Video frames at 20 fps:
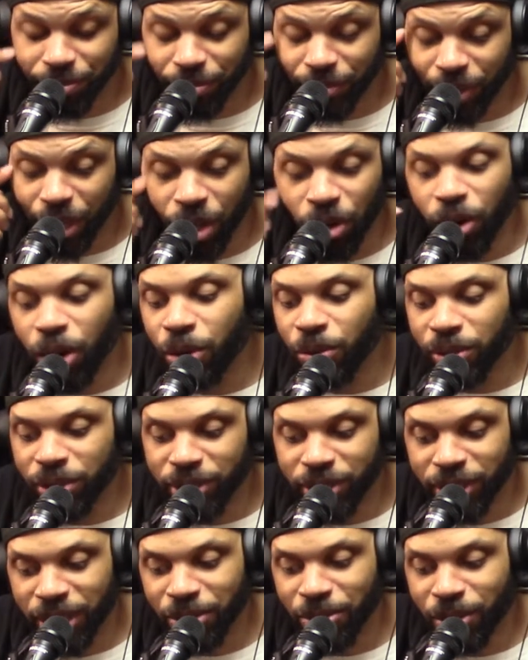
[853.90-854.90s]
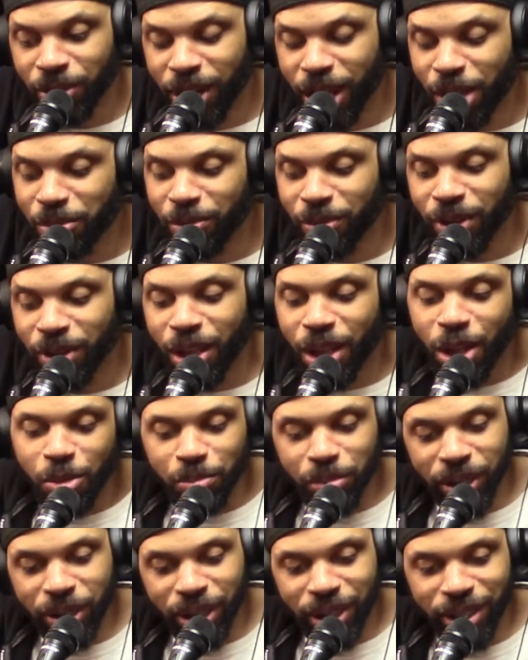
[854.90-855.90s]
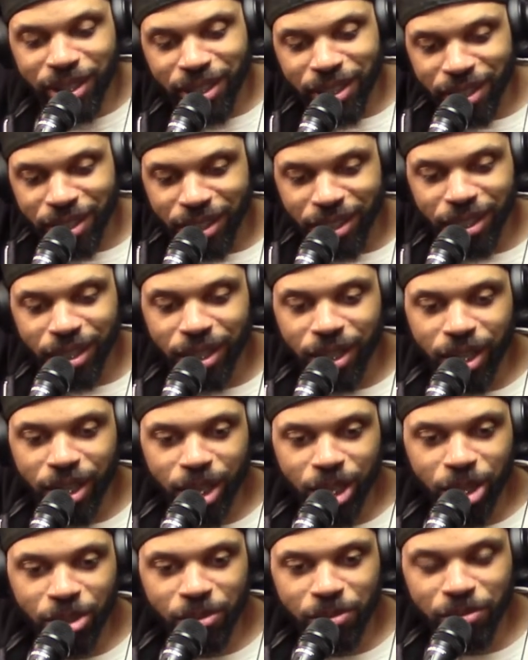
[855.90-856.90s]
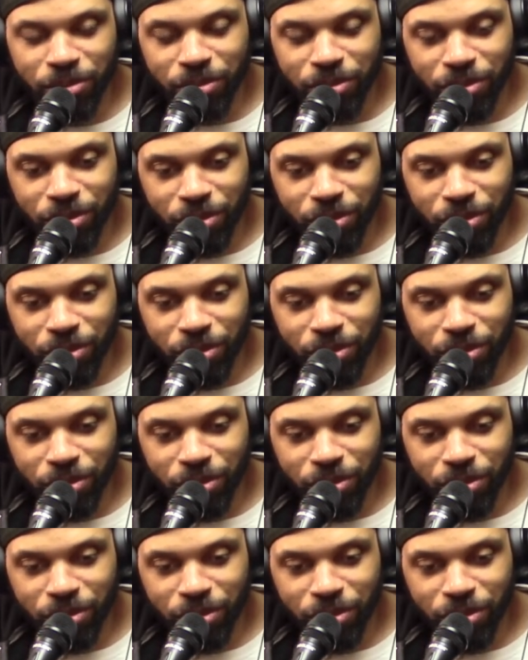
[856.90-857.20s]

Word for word: I don't want to say what happened, but um,